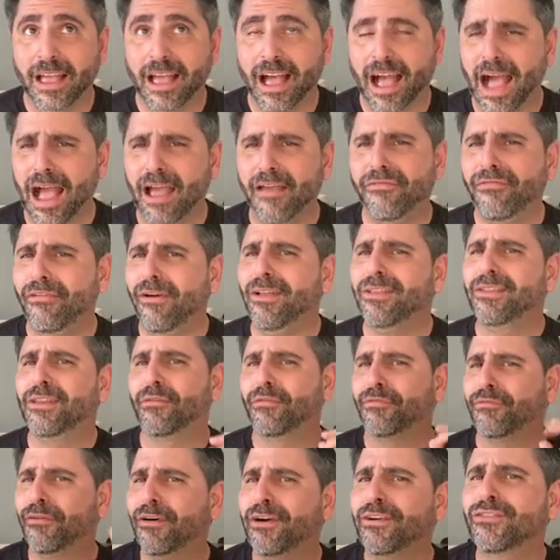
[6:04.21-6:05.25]
I thought the
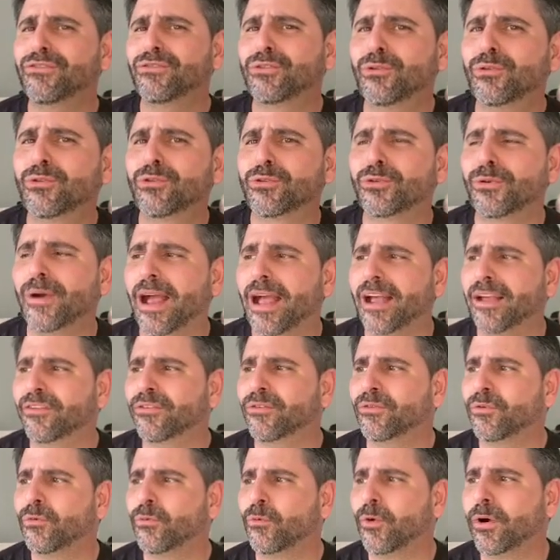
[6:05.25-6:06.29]
first two tracks
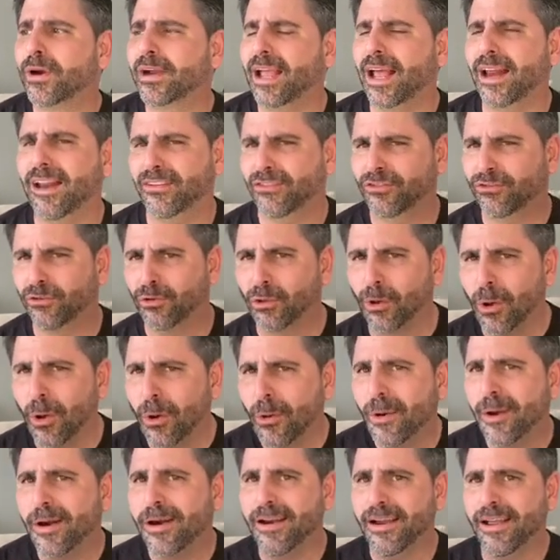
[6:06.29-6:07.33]
were kind of
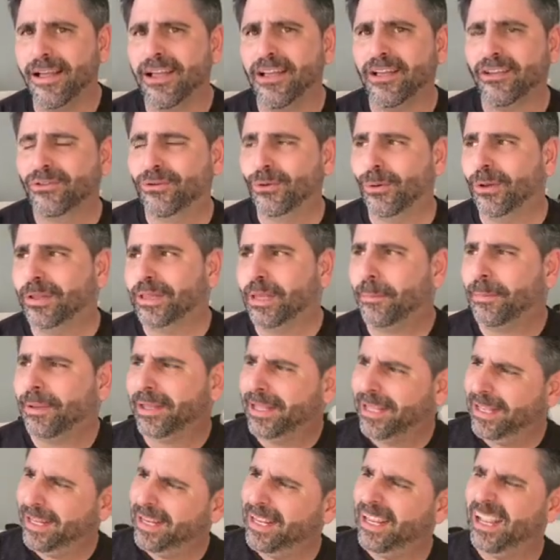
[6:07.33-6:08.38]
slower, so at the
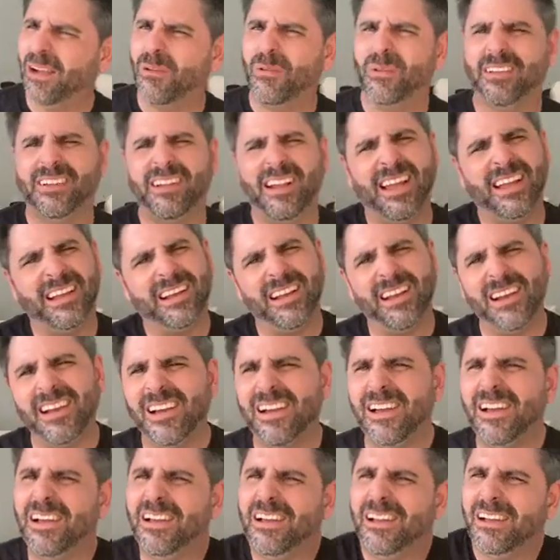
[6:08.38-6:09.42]
beginning I was like,
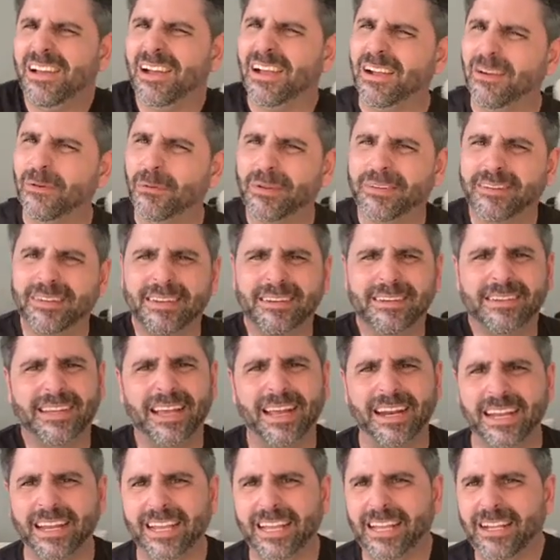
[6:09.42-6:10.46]
I wasn't
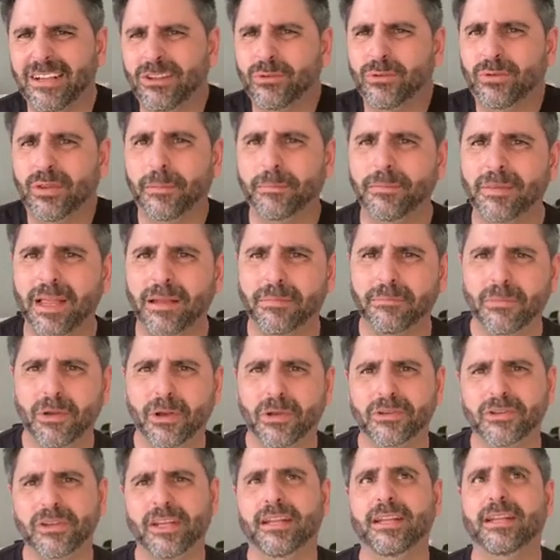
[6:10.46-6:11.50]
getting into them that
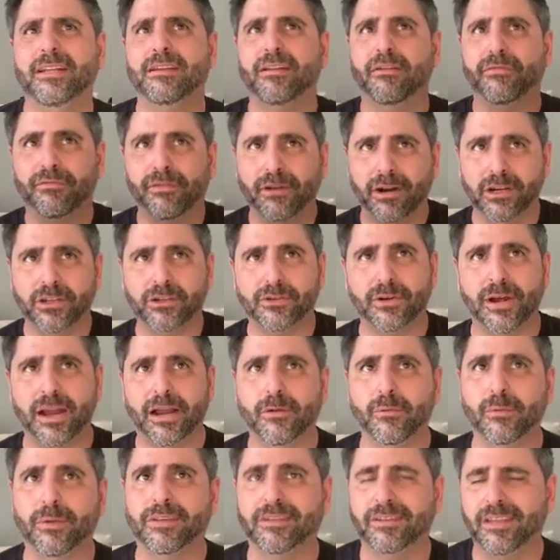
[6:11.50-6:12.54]
much. And in the third track
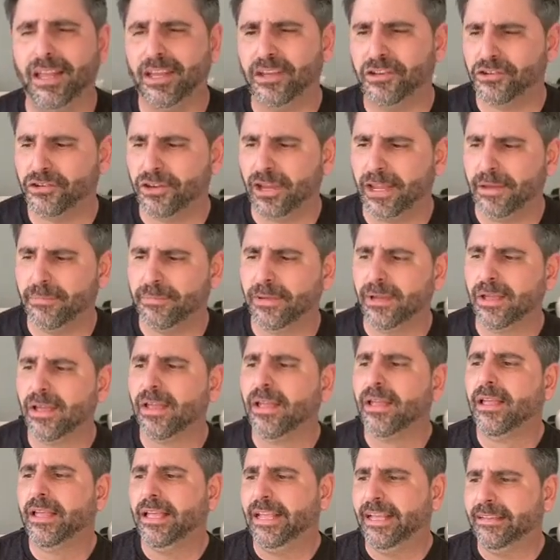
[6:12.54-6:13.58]
with Take Shape
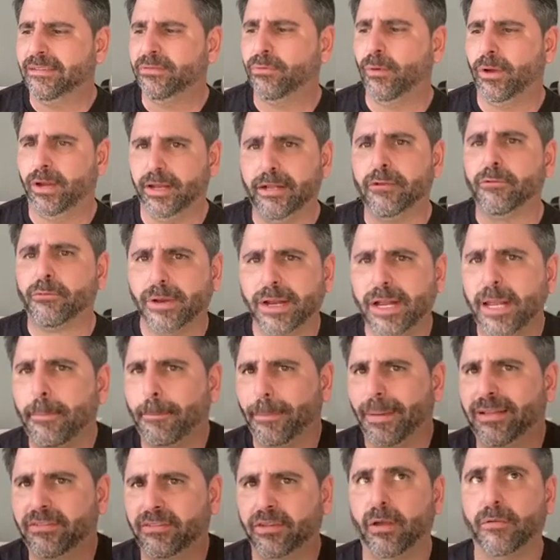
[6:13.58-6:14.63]
is when it really
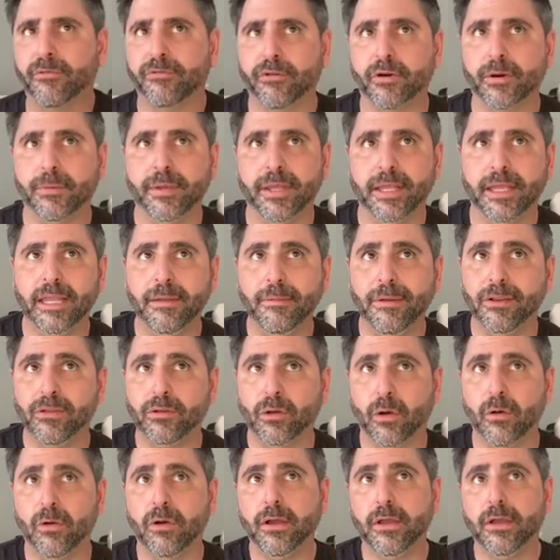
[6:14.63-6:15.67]
picks up for me. Even
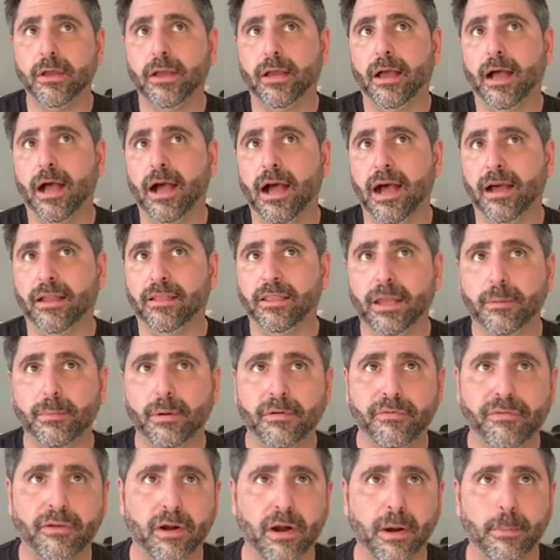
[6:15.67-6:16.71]
though Never
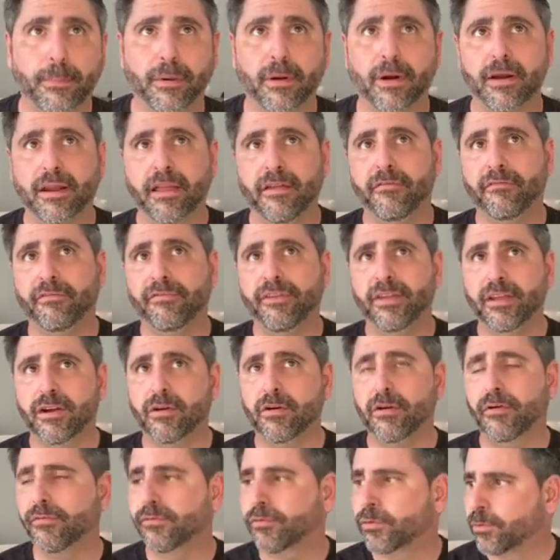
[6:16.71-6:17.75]
Far Apart and
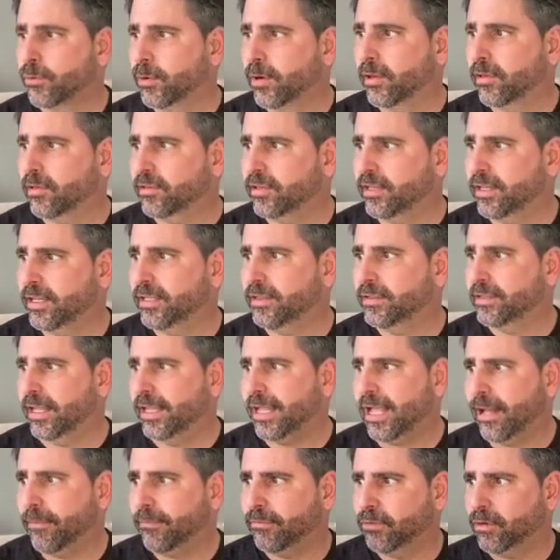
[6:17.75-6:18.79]
Theater of Cruelty, they
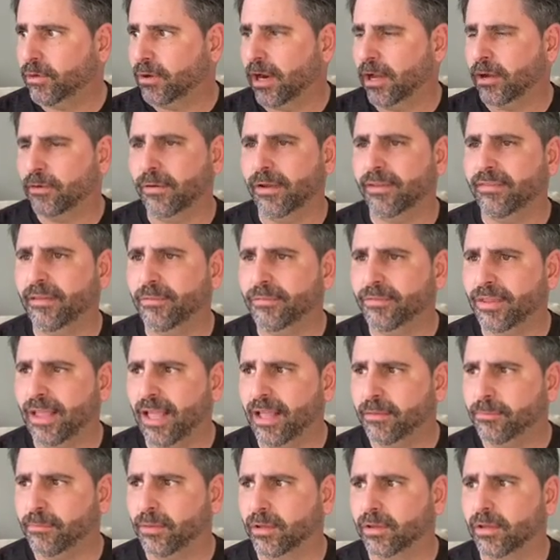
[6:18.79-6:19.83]
have their aggressive
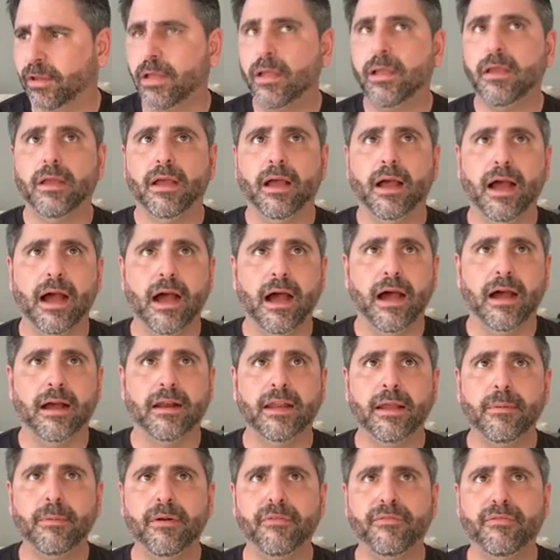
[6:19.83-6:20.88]
side, but
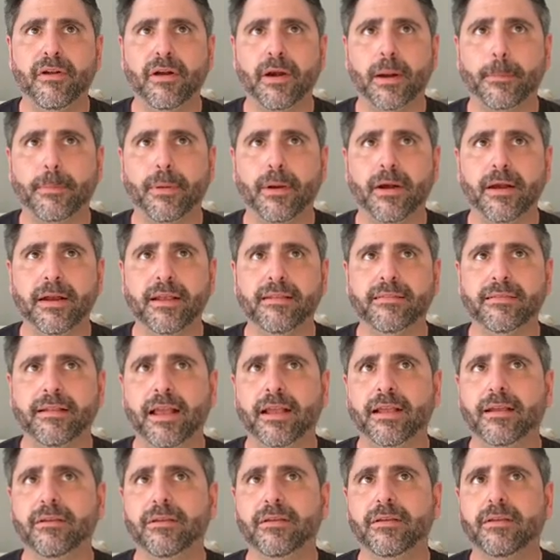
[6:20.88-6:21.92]
Never Far Apart is
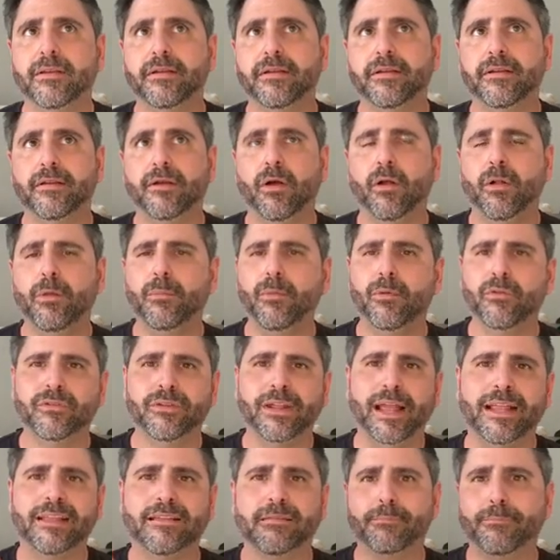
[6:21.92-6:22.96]
like almost
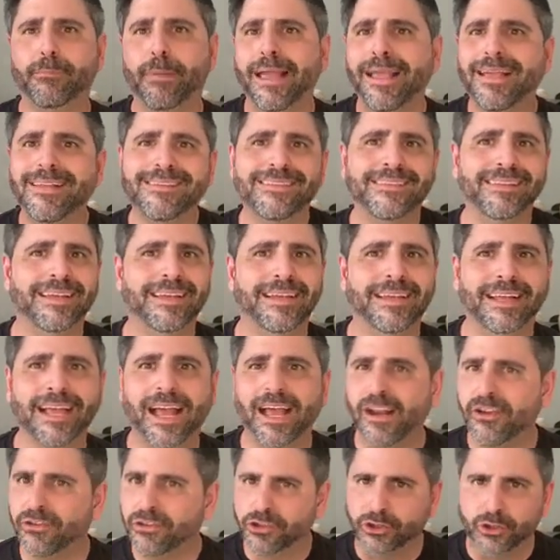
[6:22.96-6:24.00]
like spacey,
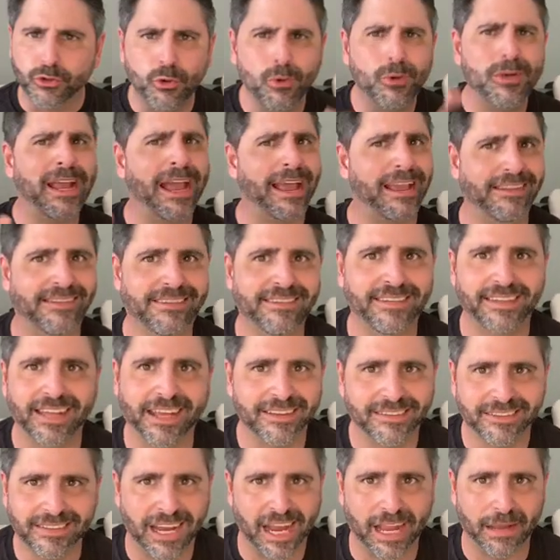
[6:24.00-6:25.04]
kind of shoegazy
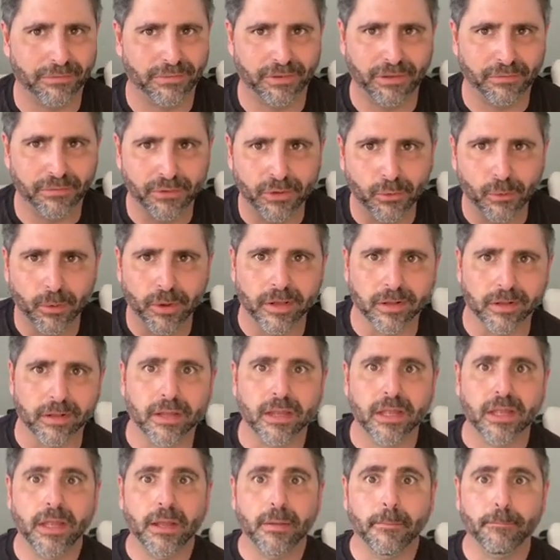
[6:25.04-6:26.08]
at times, if you will.
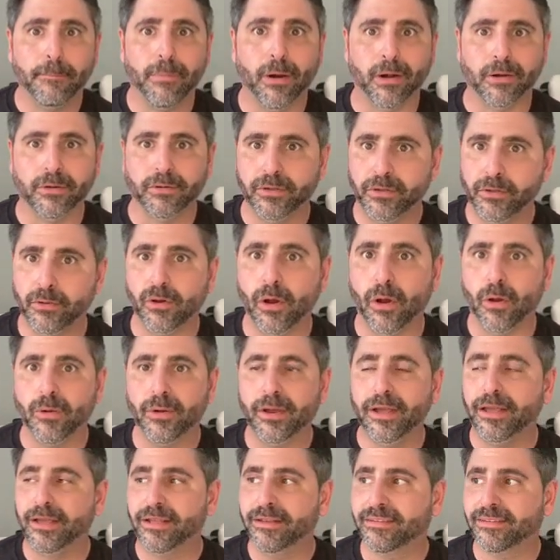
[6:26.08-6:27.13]
But you know,
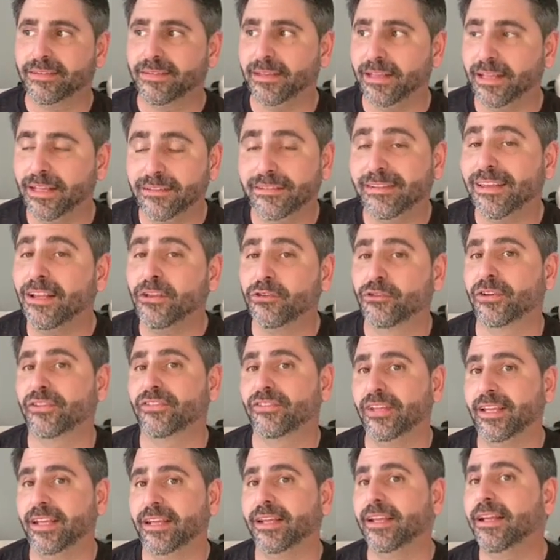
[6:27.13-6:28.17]
it's
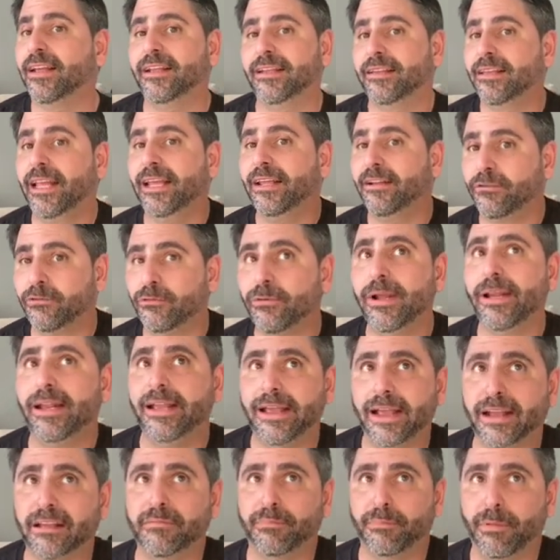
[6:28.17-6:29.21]
interesting. They really
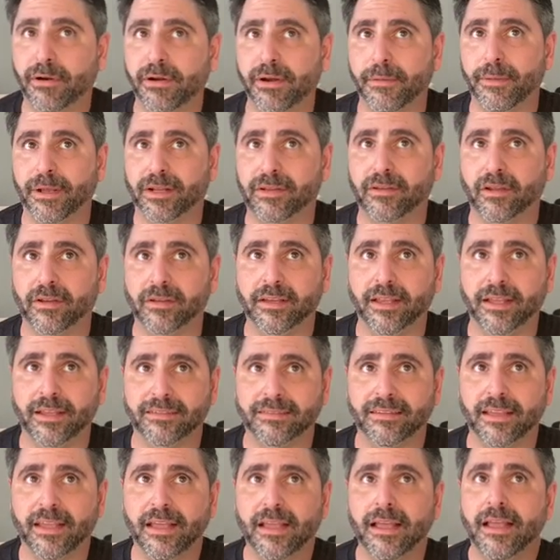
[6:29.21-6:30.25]
experiment on this.